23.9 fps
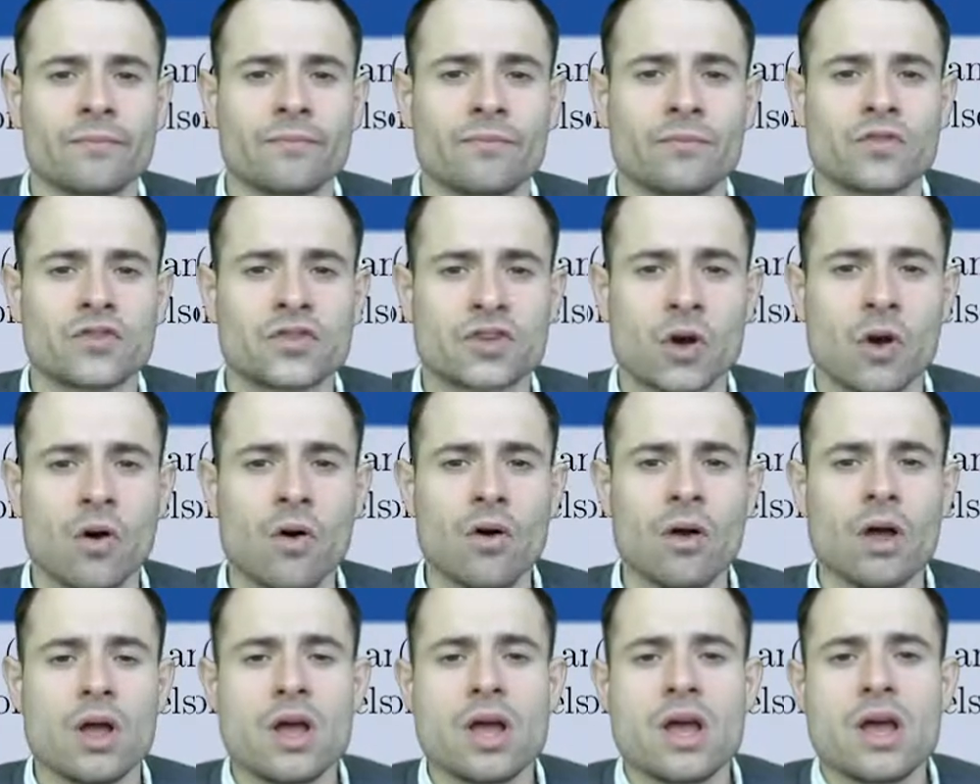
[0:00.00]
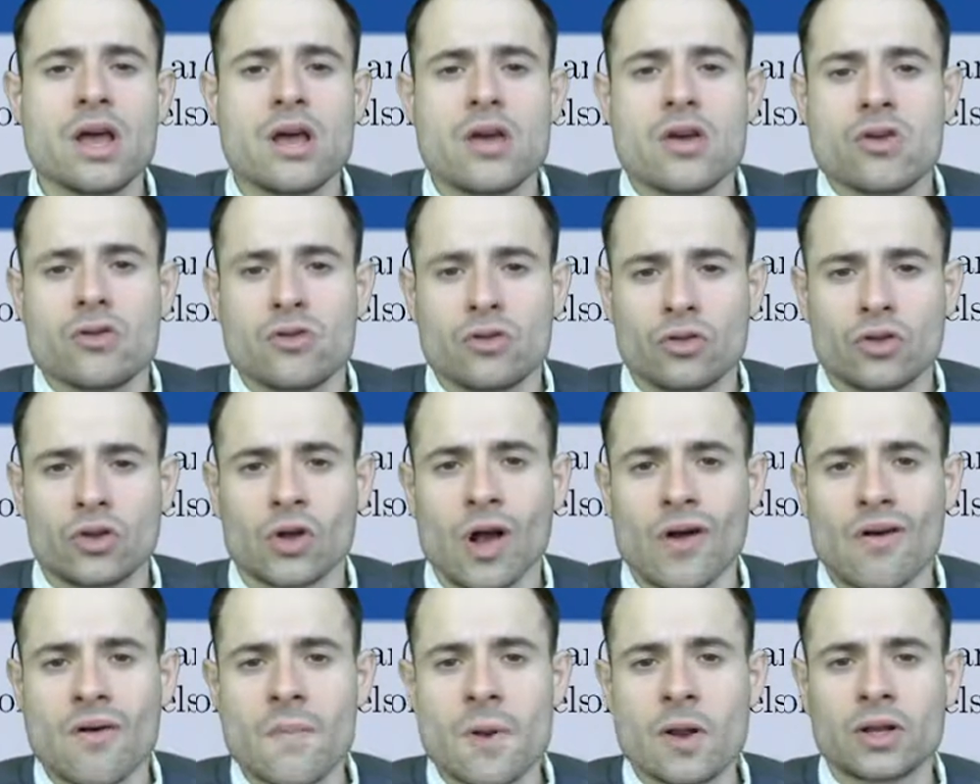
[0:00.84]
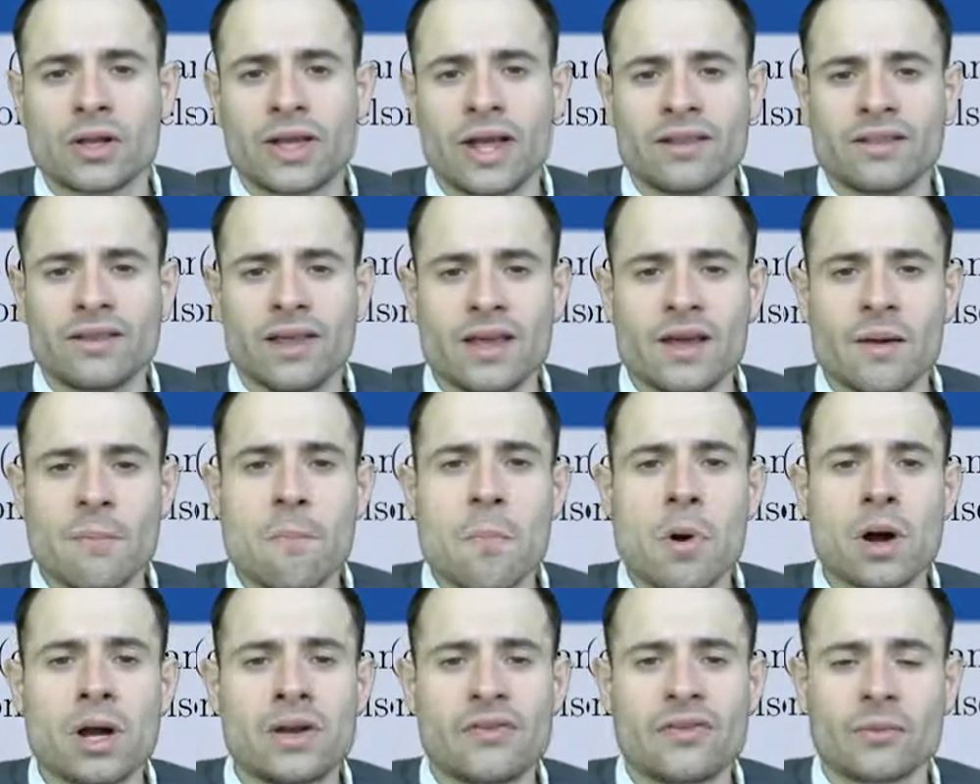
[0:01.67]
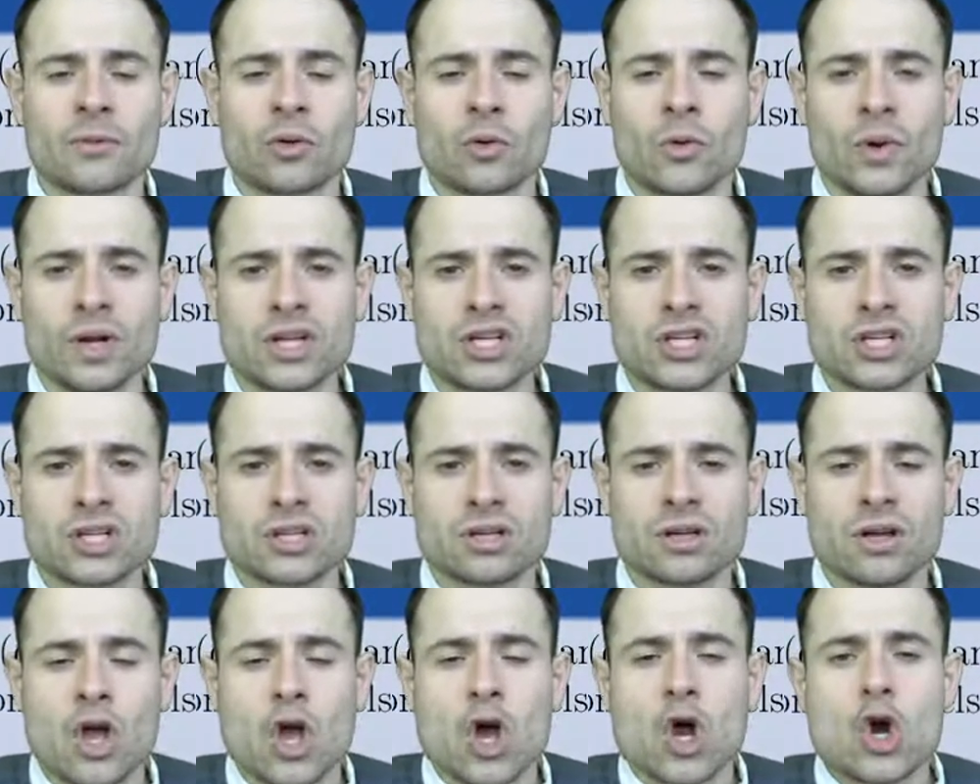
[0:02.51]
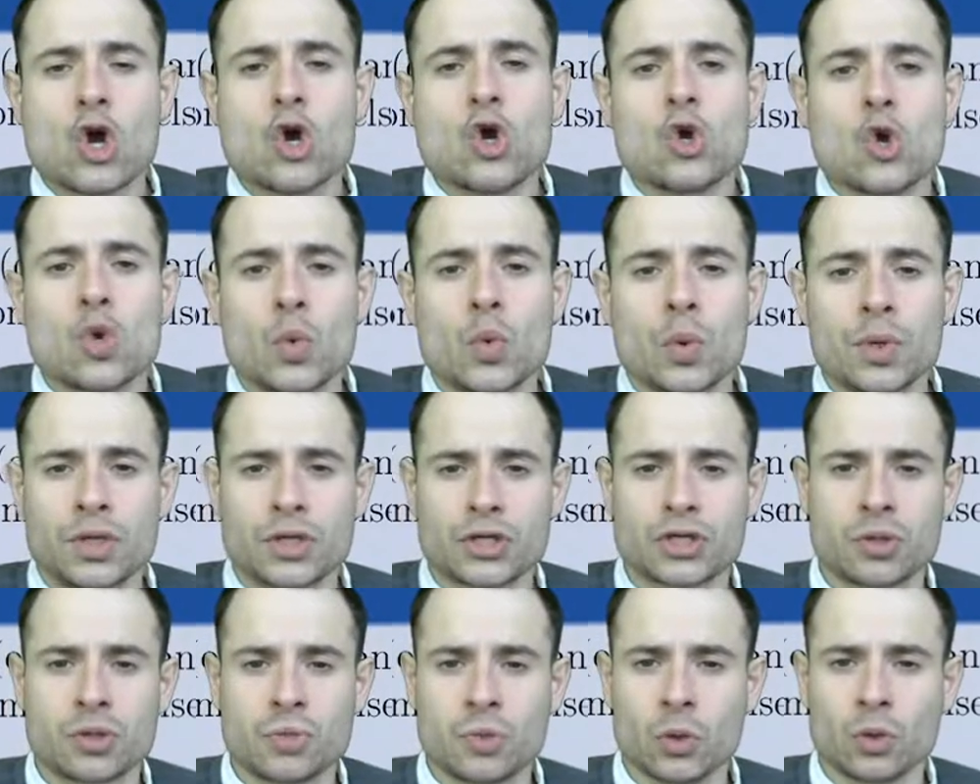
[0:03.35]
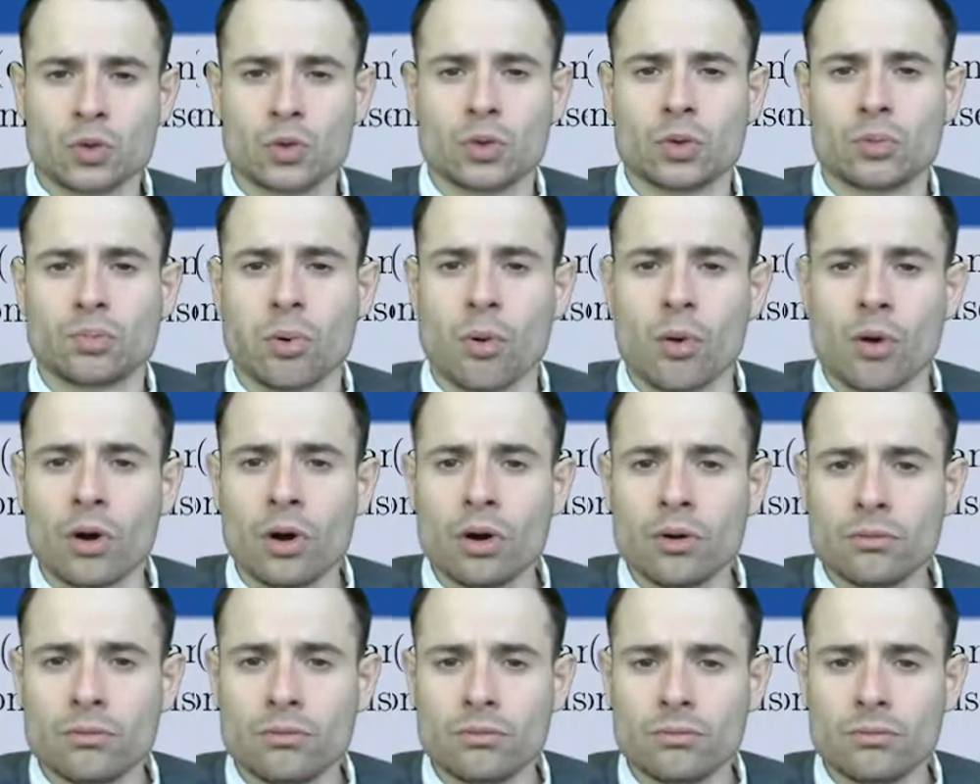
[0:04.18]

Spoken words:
So the government can take money from the rich, redistribute to the poor.